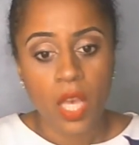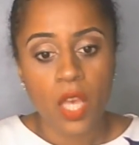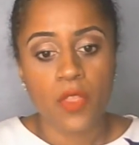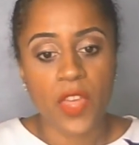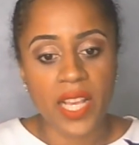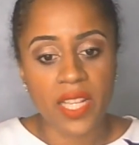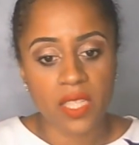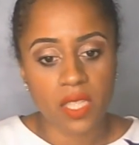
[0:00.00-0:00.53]

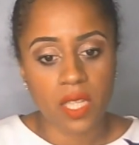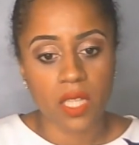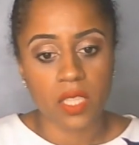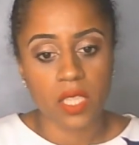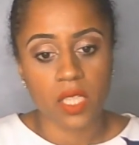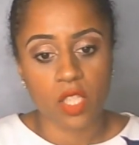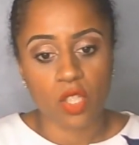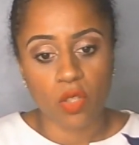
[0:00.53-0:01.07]
things started
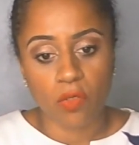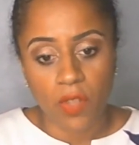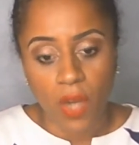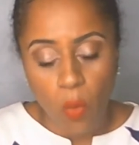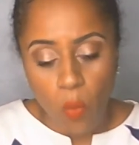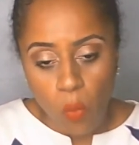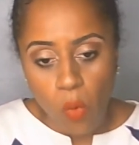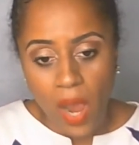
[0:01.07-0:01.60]
to sort of like
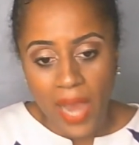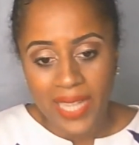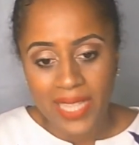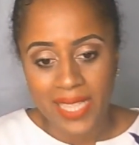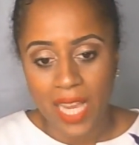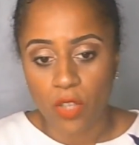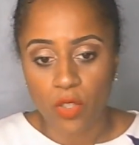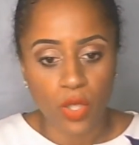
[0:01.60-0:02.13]
wind down.